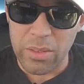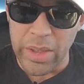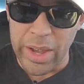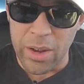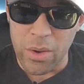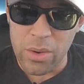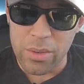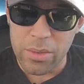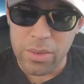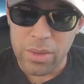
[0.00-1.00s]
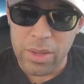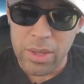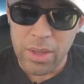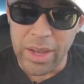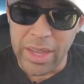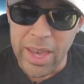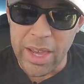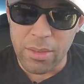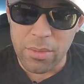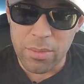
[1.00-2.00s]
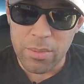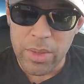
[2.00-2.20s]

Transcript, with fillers: Now, again,